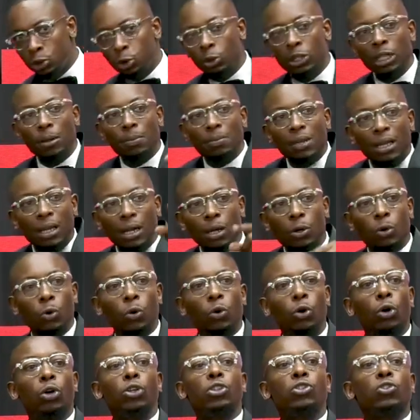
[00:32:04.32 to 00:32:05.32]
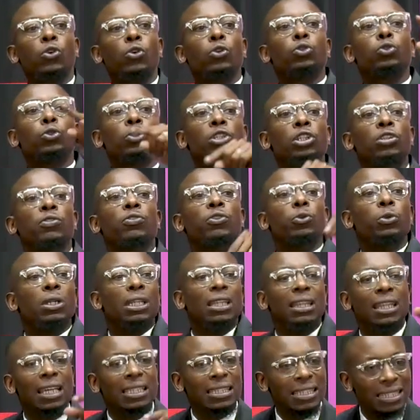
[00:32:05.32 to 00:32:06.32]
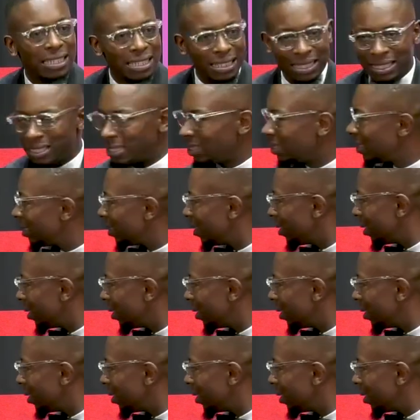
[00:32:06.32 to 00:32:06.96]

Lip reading: to the miracle God is going to give you in that season.